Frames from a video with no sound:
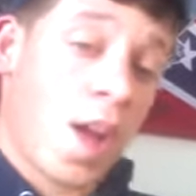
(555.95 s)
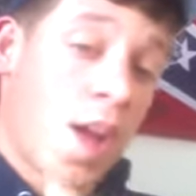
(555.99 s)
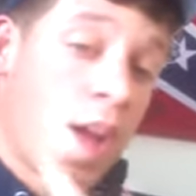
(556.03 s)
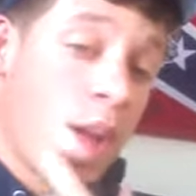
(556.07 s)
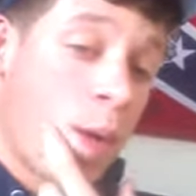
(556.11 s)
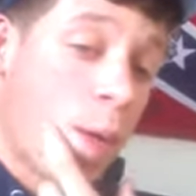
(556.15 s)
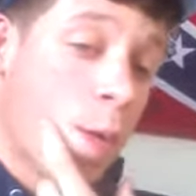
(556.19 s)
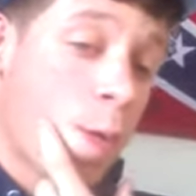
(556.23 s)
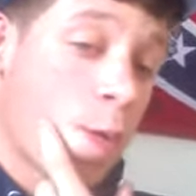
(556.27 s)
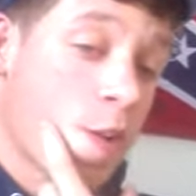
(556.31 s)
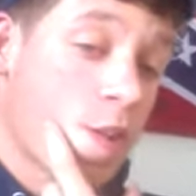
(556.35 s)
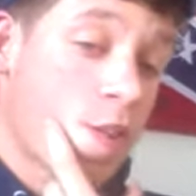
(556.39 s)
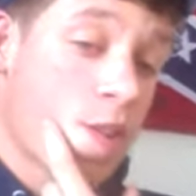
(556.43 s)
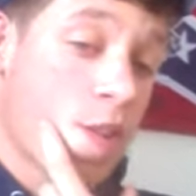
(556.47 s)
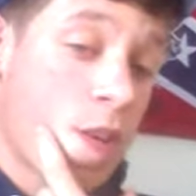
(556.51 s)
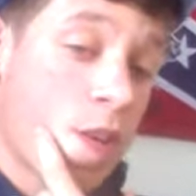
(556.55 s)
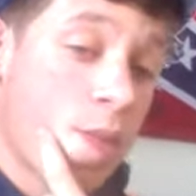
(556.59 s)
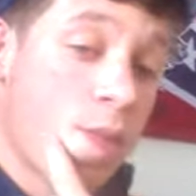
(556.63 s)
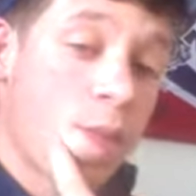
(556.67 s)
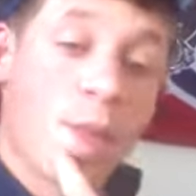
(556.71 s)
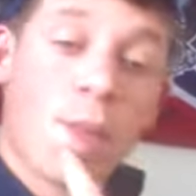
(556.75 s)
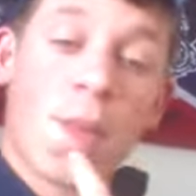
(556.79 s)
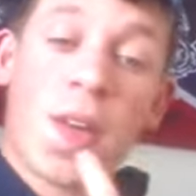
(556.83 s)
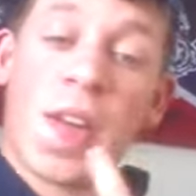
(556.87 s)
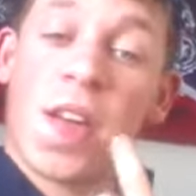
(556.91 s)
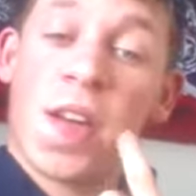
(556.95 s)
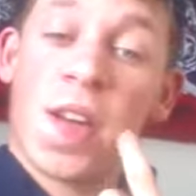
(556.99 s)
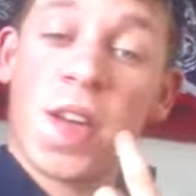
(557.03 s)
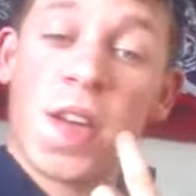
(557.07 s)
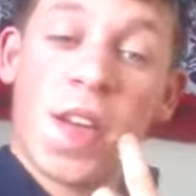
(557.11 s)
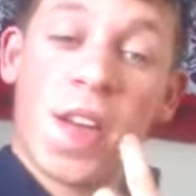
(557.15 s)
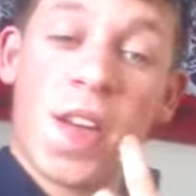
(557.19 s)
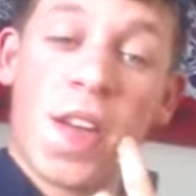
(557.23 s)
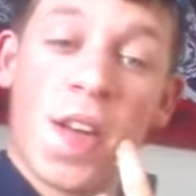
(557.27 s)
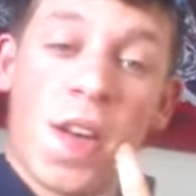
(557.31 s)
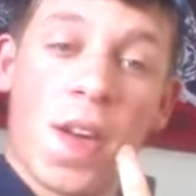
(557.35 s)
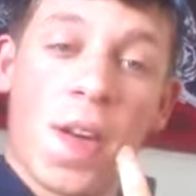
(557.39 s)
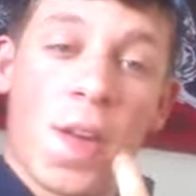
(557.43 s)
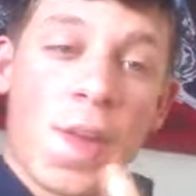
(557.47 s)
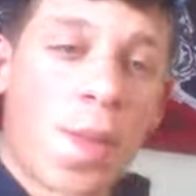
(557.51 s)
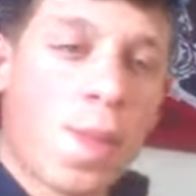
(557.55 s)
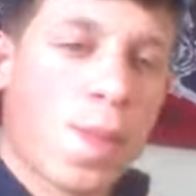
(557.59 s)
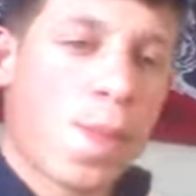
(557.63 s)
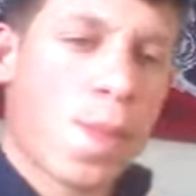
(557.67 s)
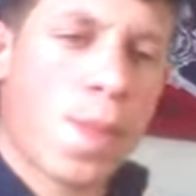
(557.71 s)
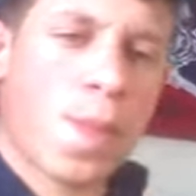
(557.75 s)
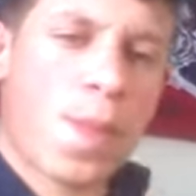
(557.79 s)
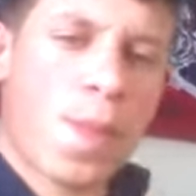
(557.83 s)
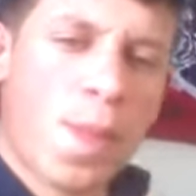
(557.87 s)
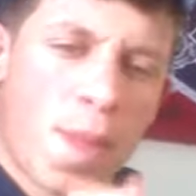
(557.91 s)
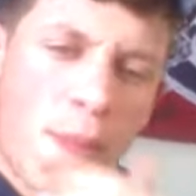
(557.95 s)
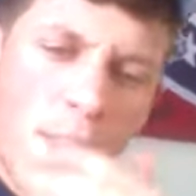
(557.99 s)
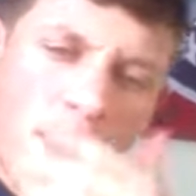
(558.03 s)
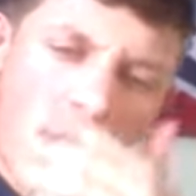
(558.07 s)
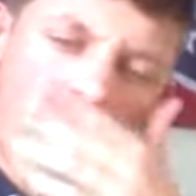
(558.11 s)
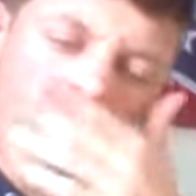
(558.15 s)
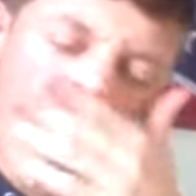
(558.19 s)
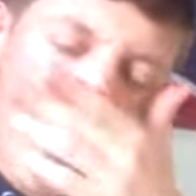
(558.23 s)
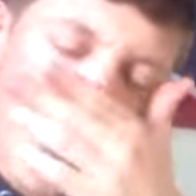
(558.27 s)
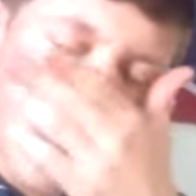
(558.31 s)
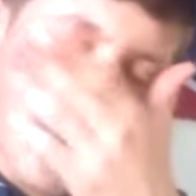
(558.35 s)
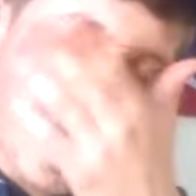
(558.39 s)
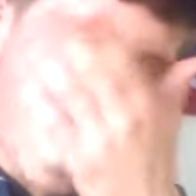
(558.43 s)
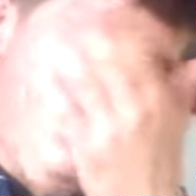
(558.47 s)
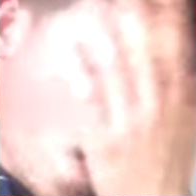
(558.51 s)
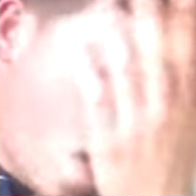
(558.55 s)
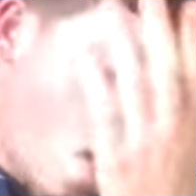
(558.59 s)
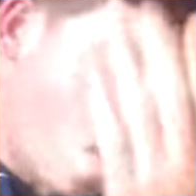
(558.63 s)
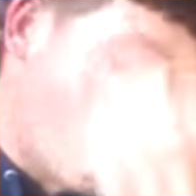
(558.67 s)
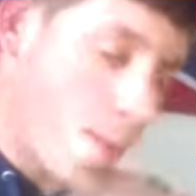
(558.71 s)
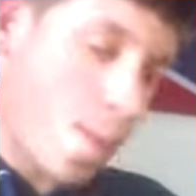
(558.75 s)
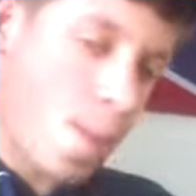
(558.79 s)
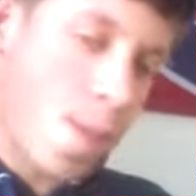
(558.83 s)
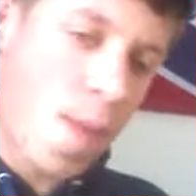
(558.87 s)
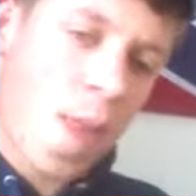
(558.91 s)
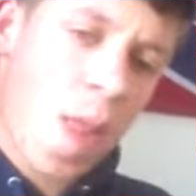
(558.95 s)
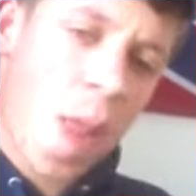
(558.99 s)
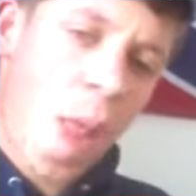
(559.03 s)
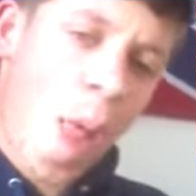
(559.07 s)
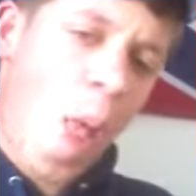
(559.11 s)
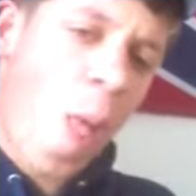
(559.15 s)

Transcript: it and horseshoe it from here to here. No problem.